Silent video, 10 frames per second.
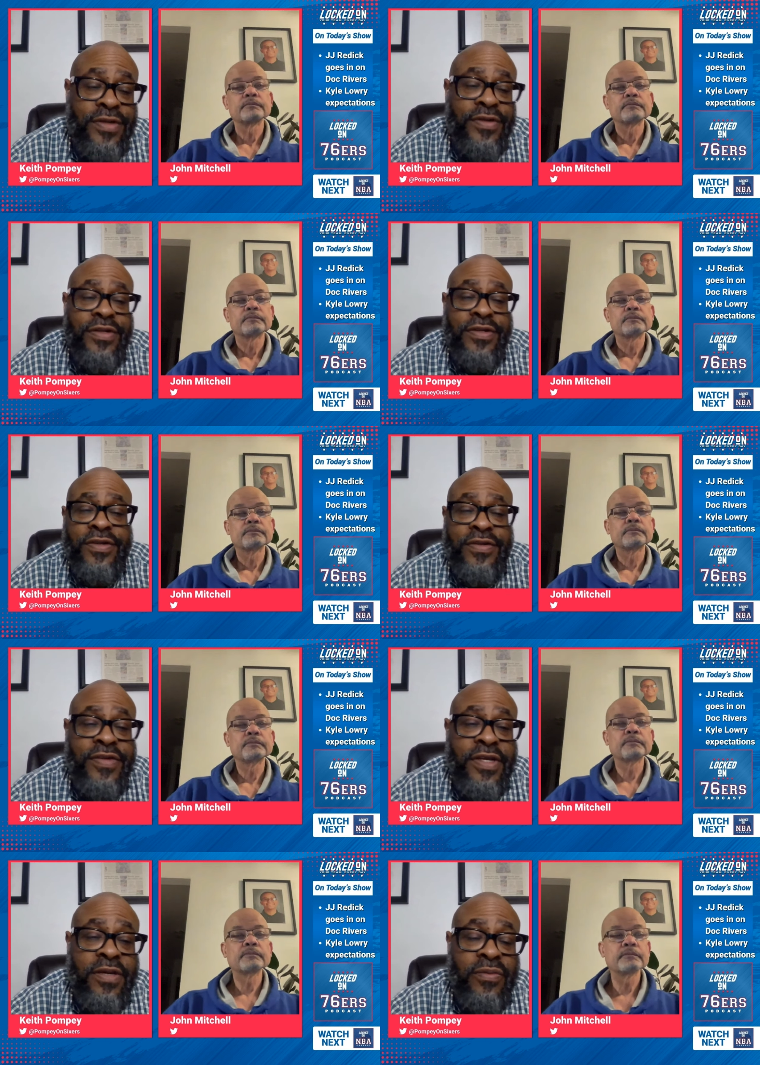Speaker 1: to
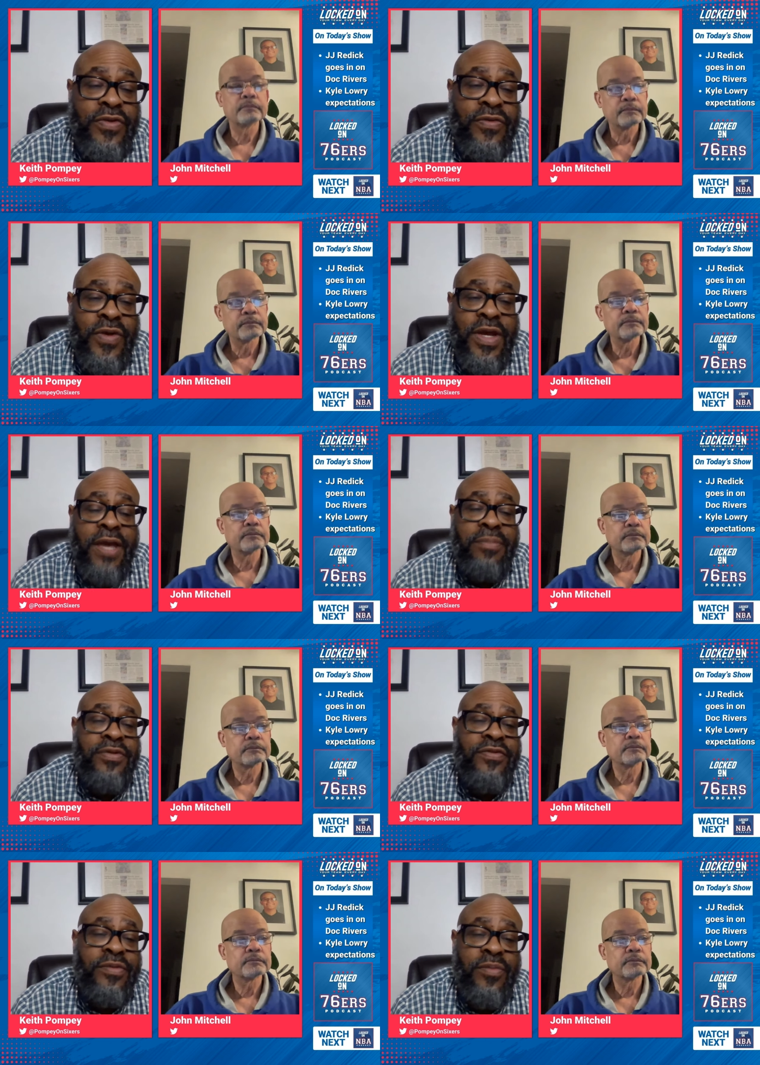seeing what
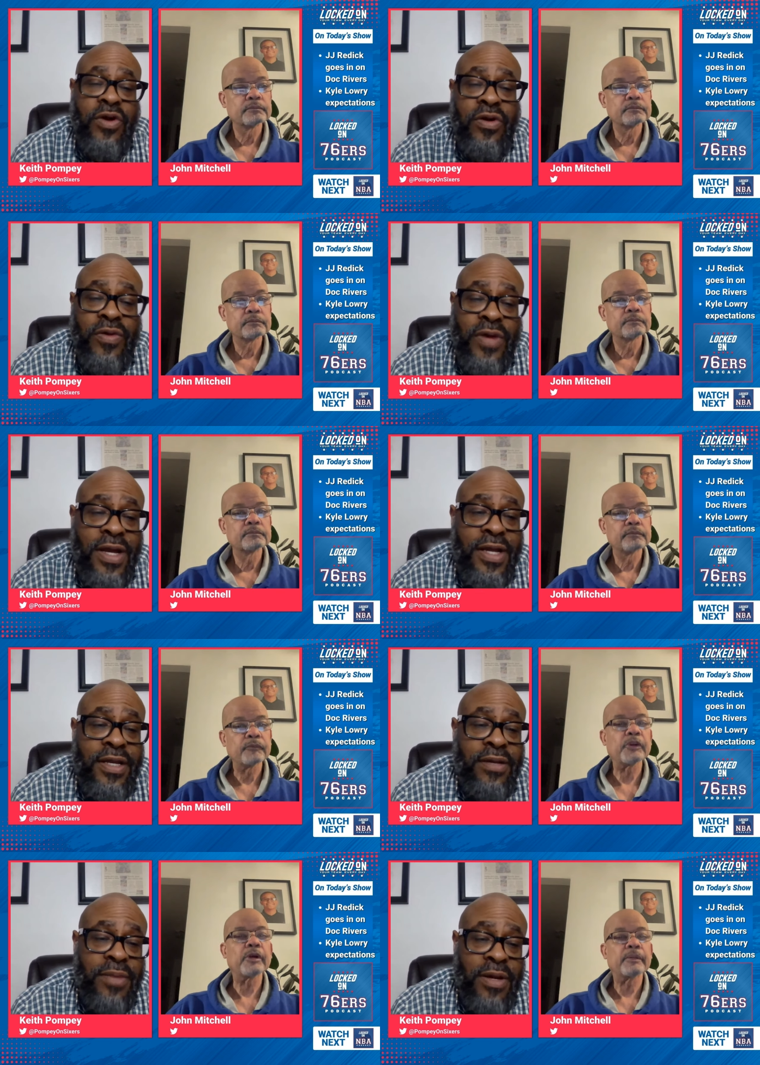happens tomorrow. I
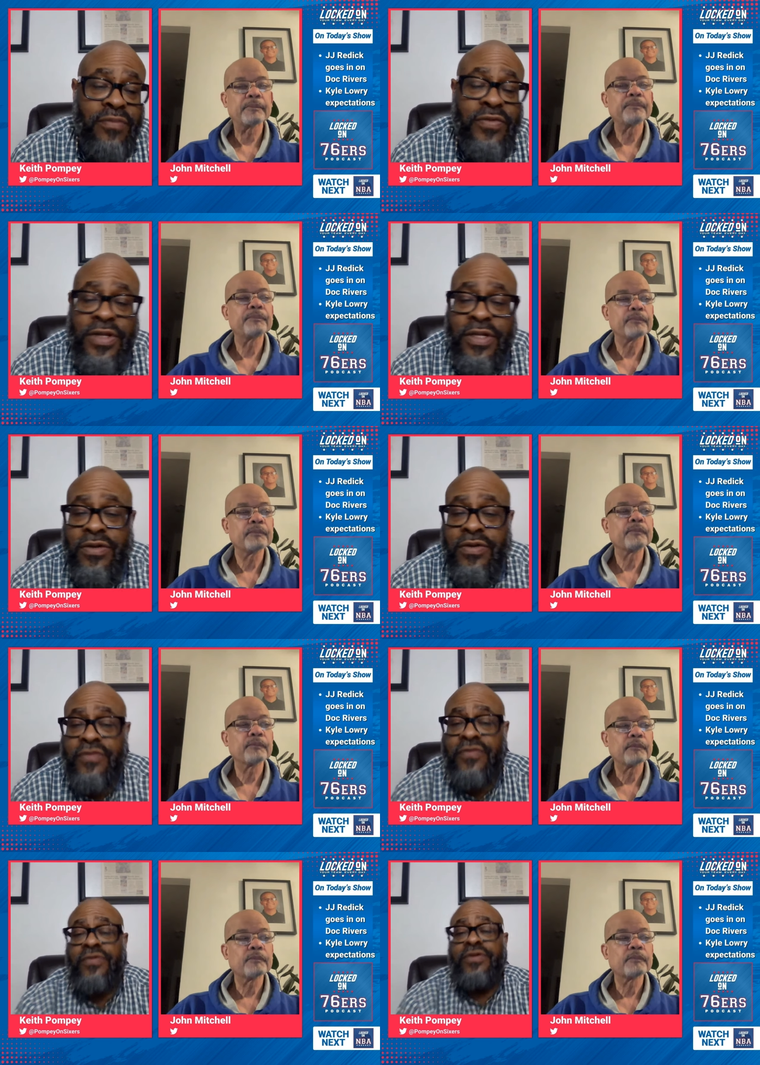am. I'm really looking
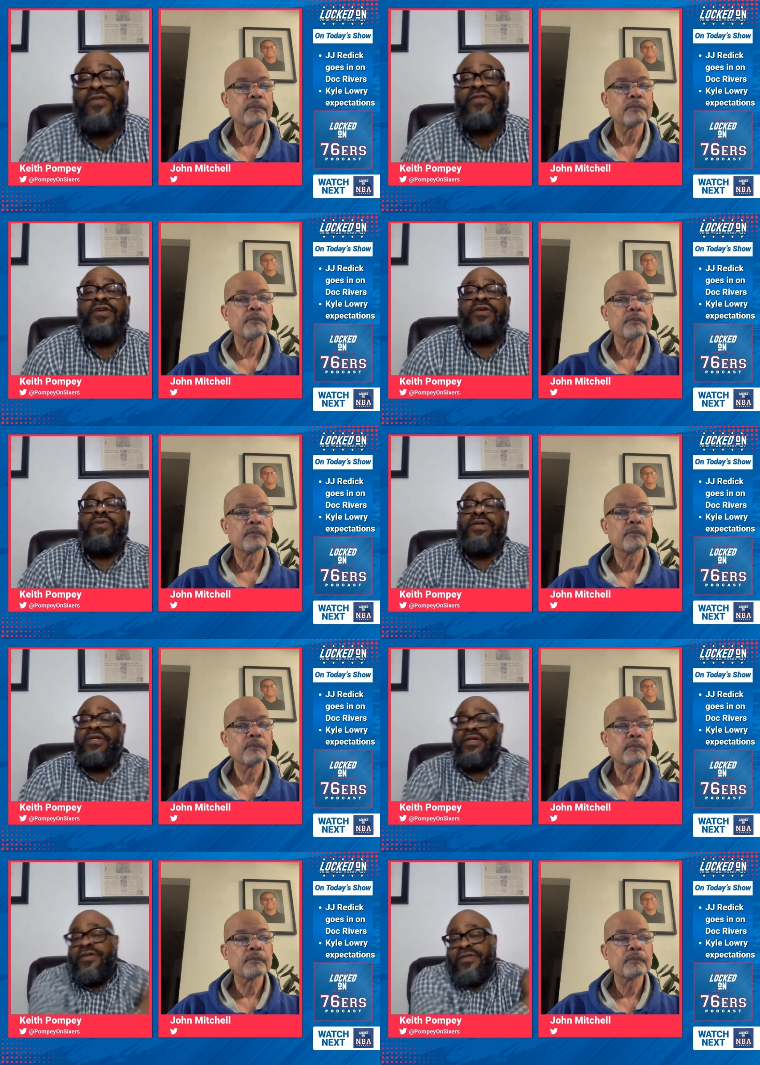forward to seeing what he
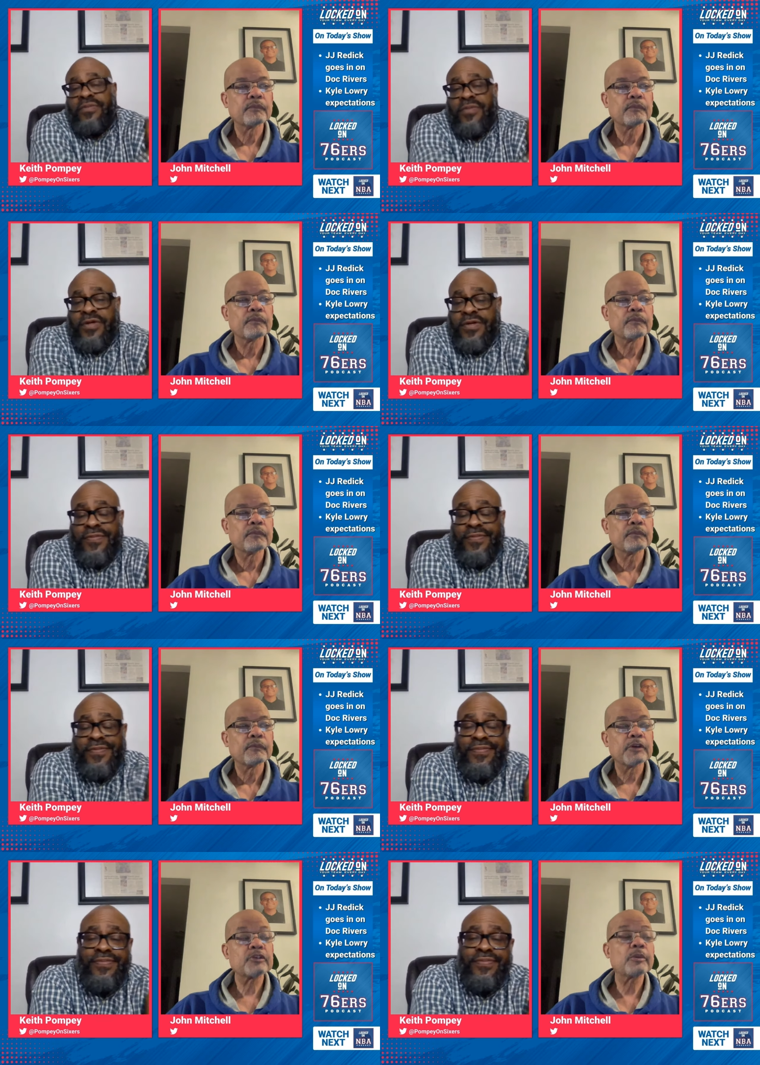
Speaker 2: does tomorrow.
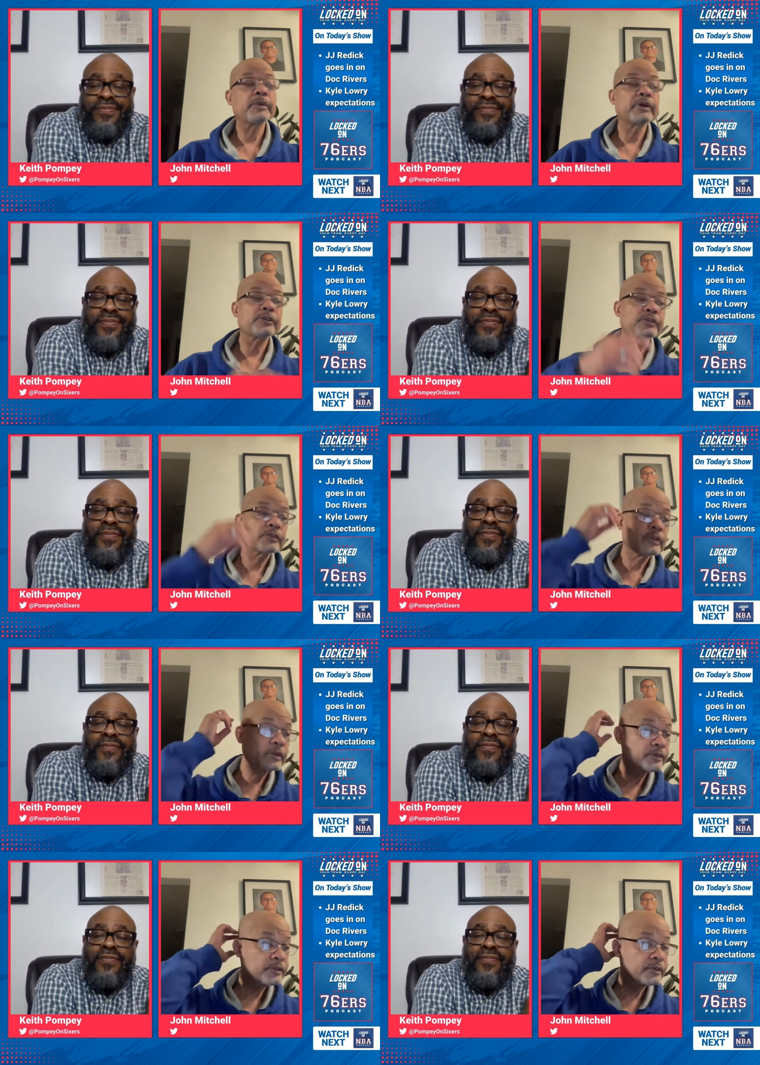It's going to be interesting.
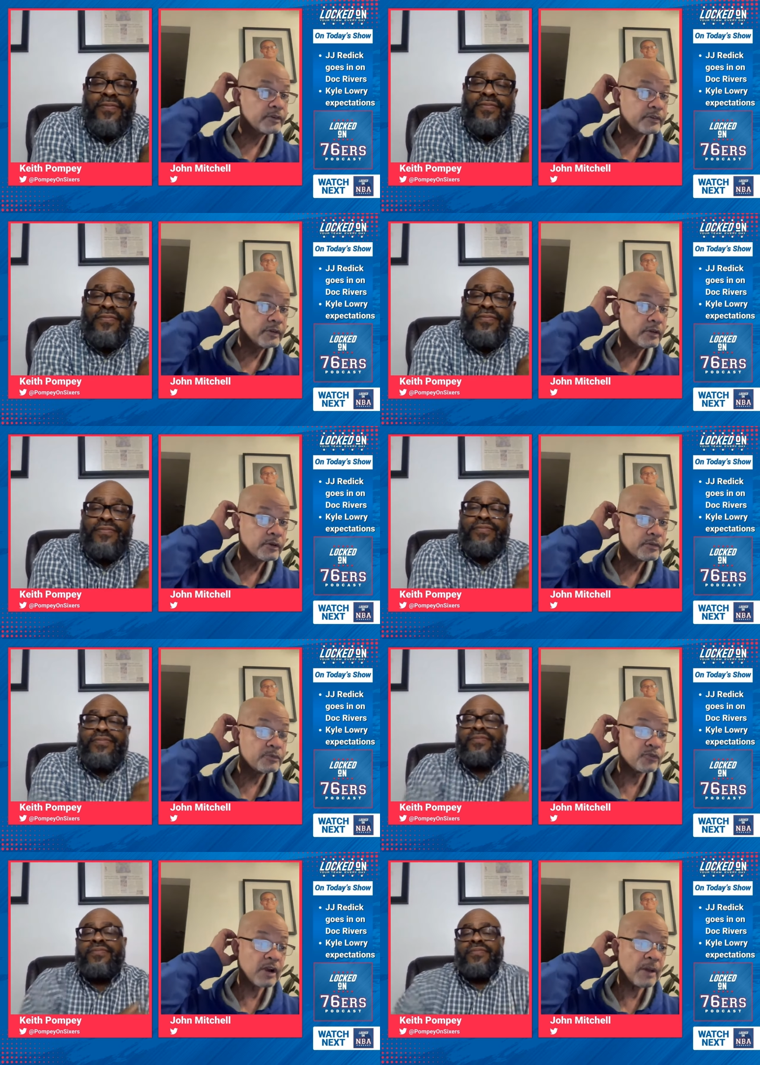It's you know, it's
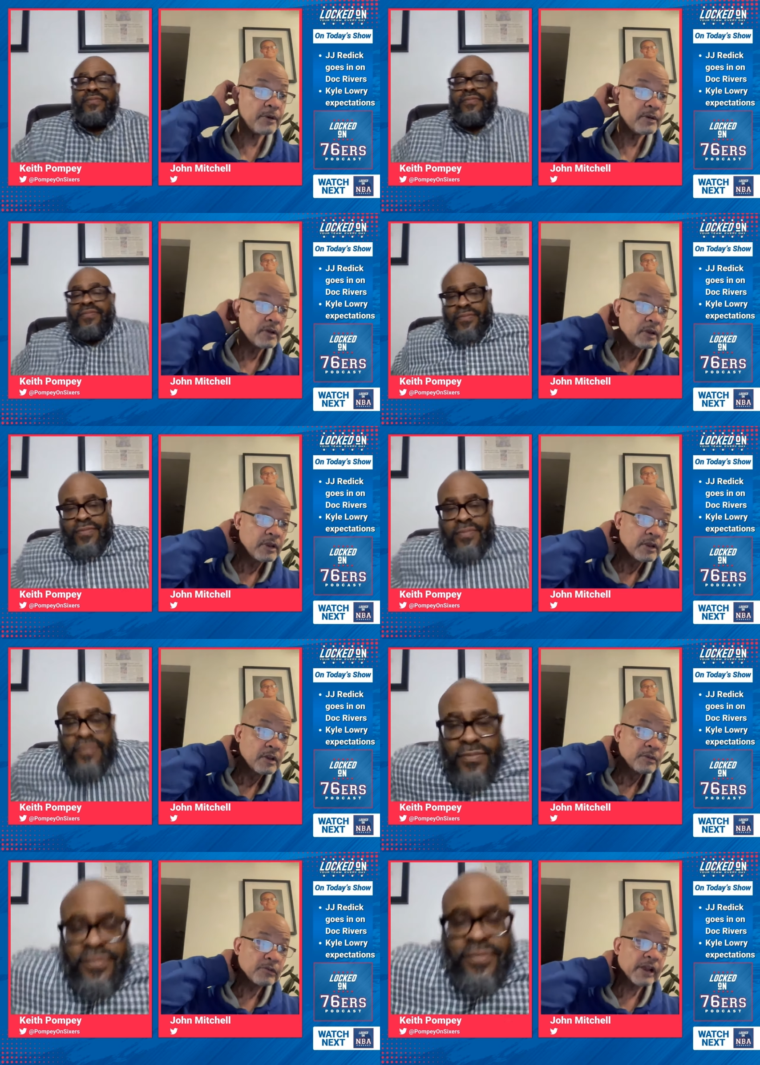some drama.
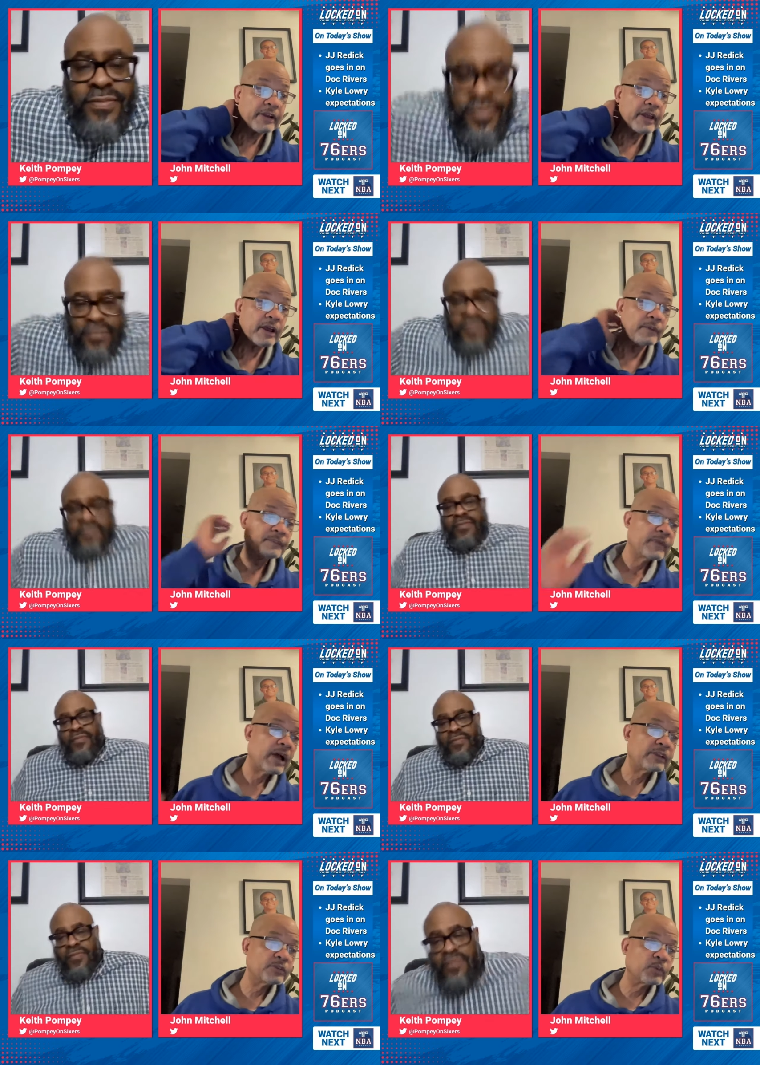Right now,
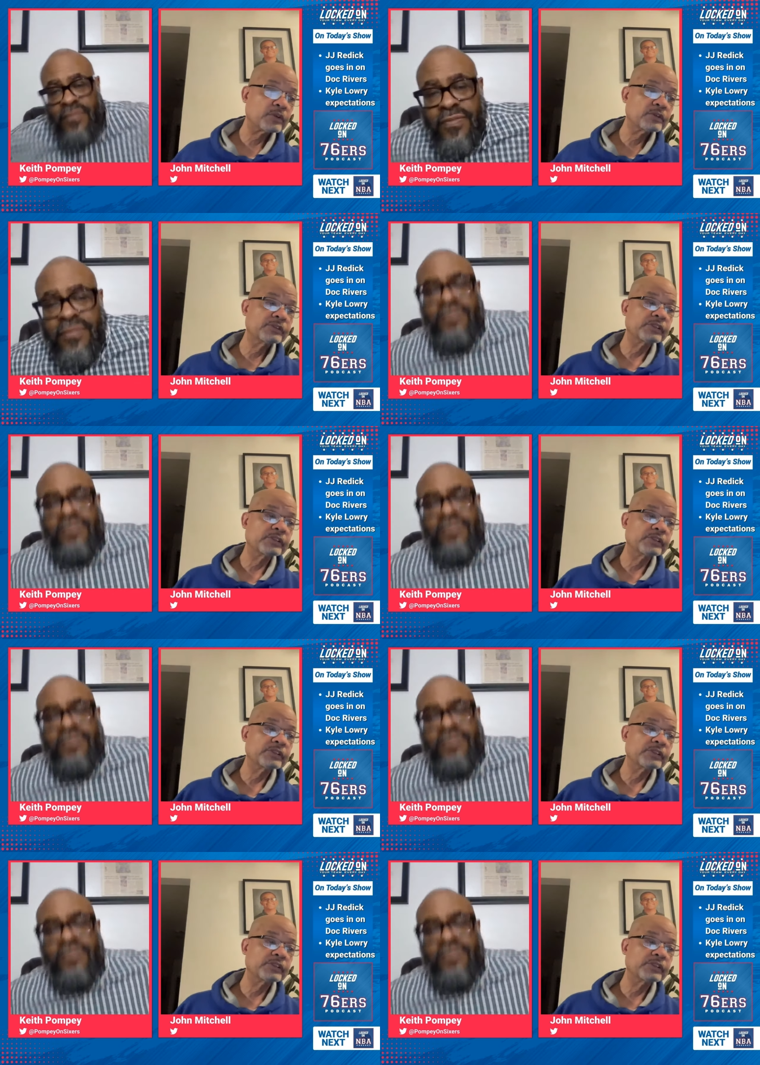I just want to